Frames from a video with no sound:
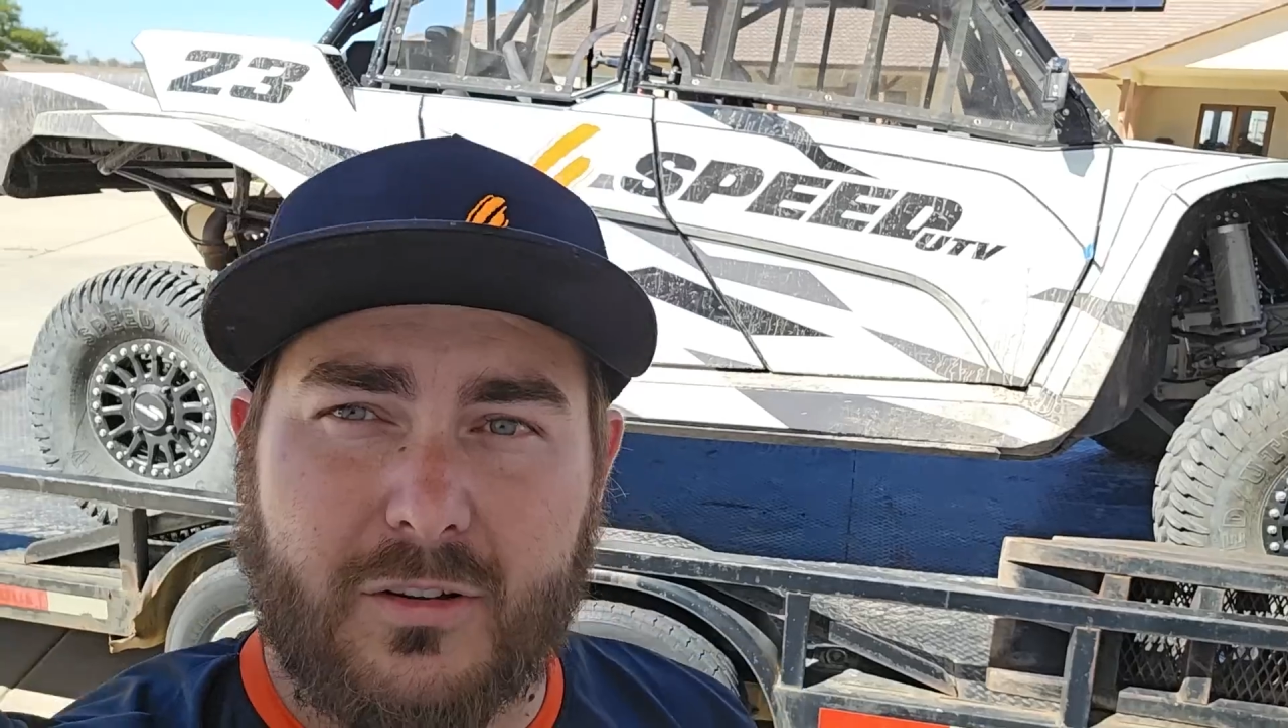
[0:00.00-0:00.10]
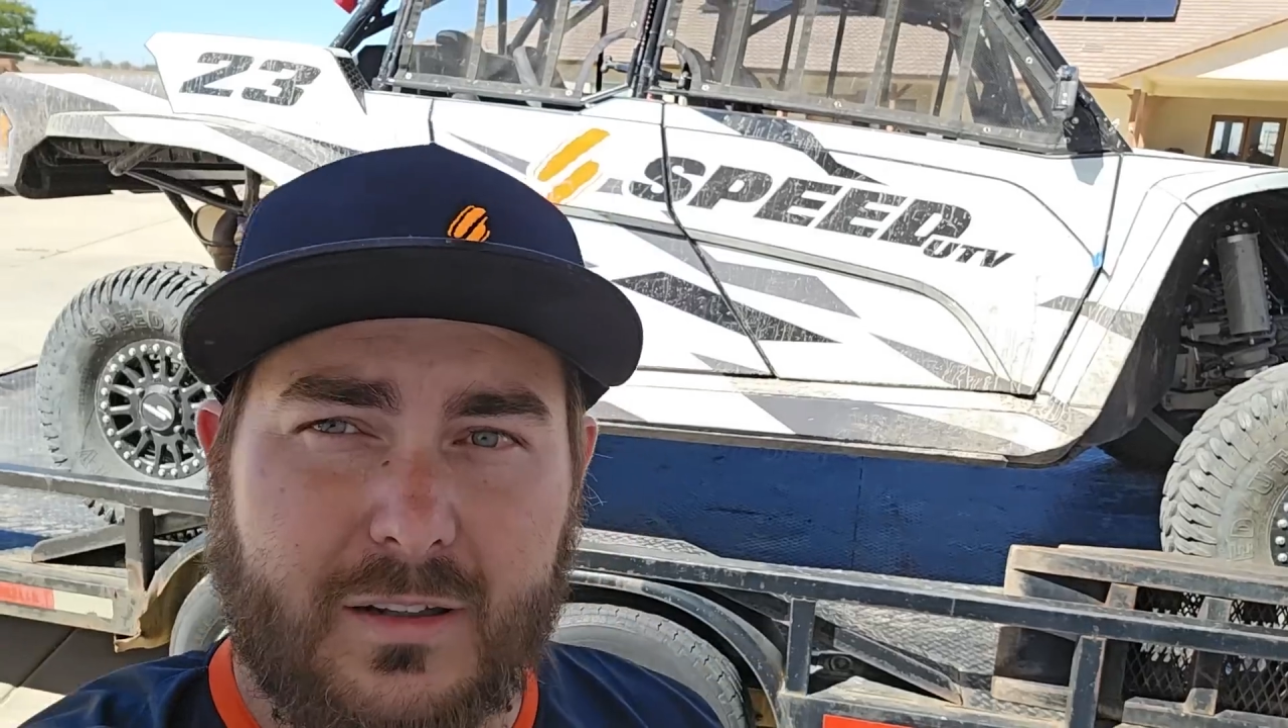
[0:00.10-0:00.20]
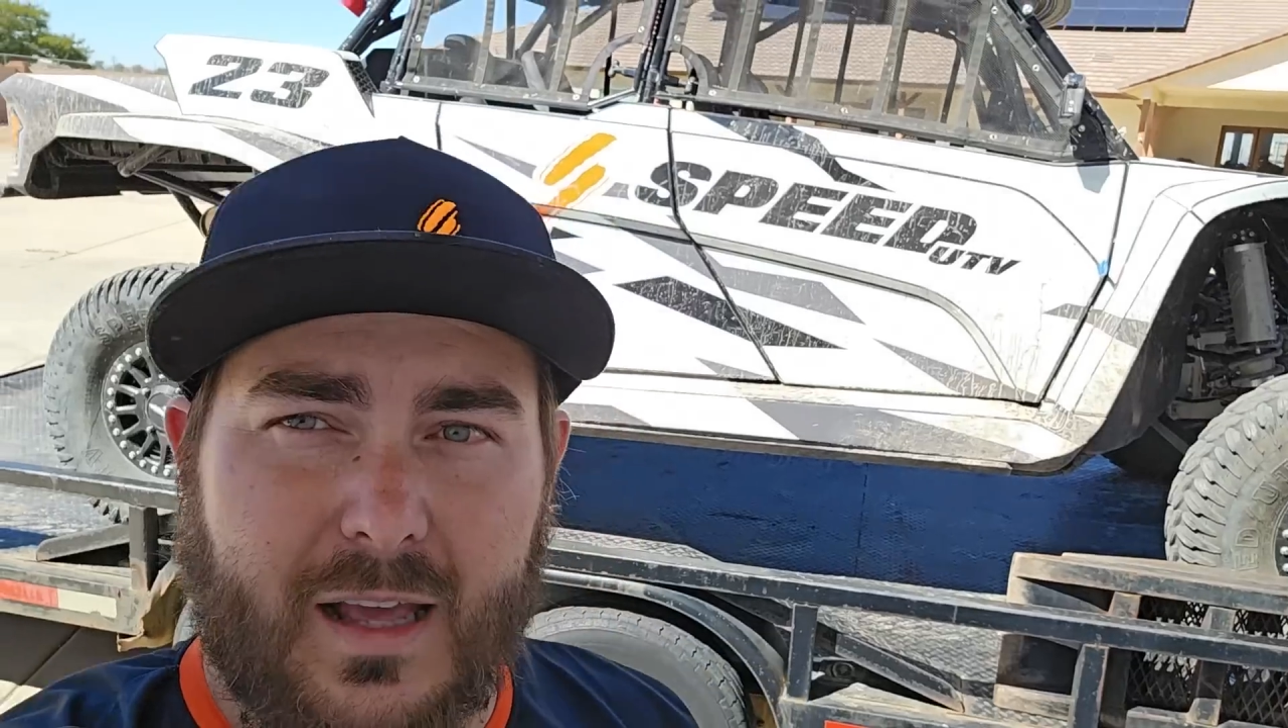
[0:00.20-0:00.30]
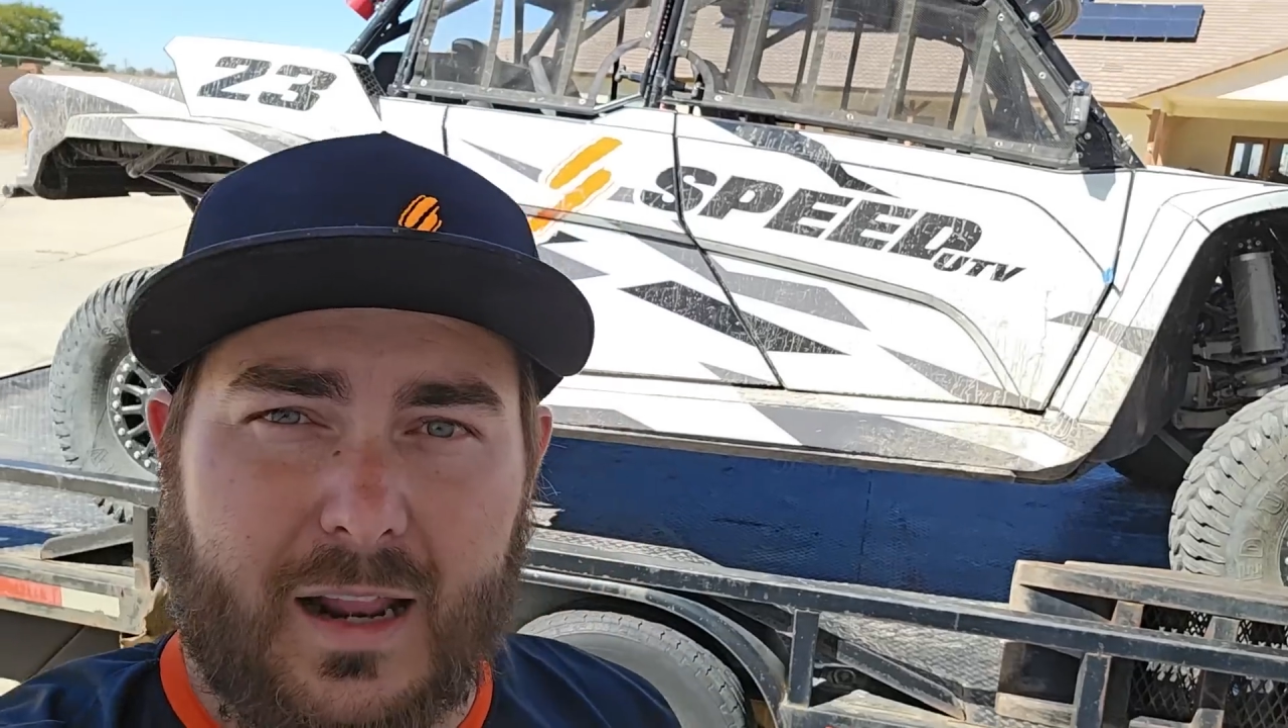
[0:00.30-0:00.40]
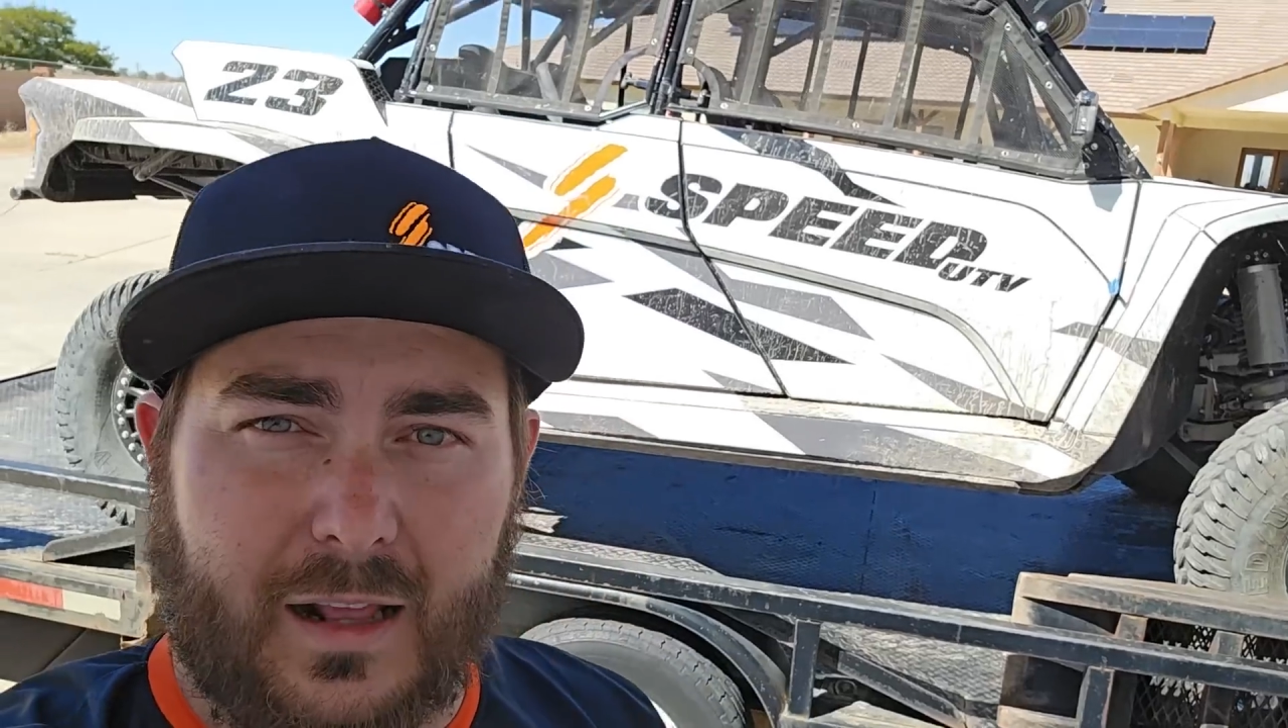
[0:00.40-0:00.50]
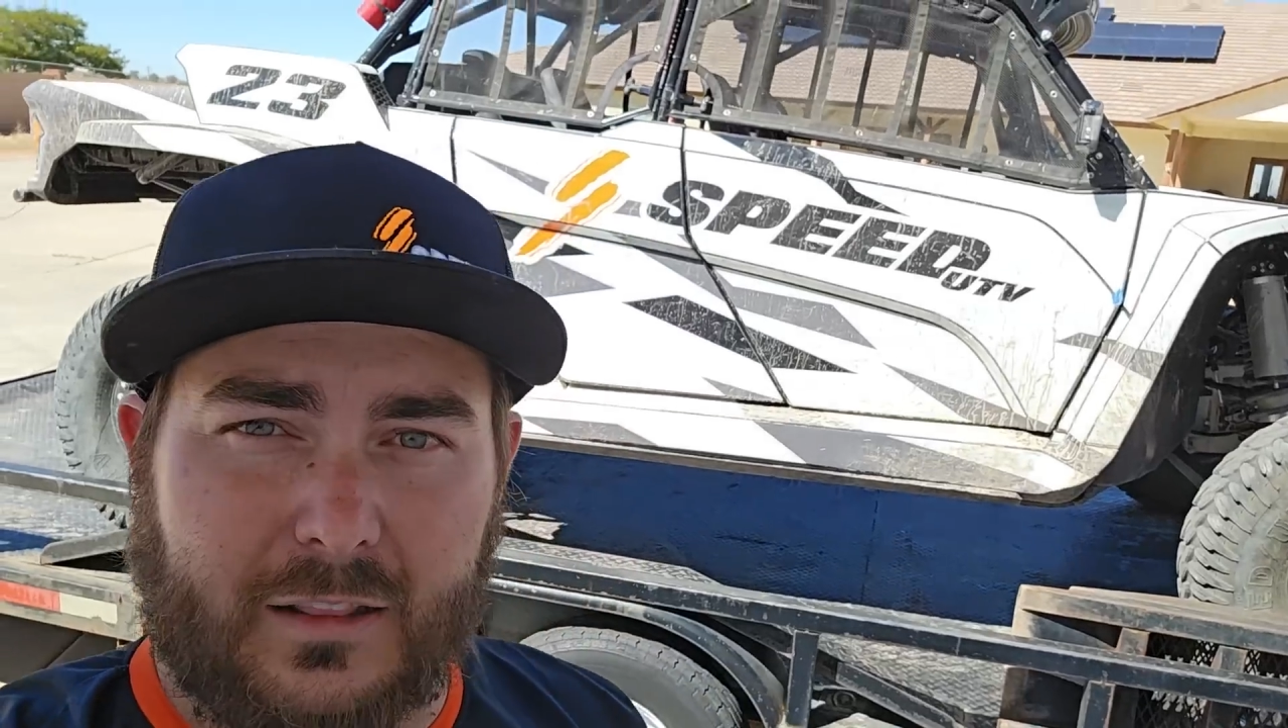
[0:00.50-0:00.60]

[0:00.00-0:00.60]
than that,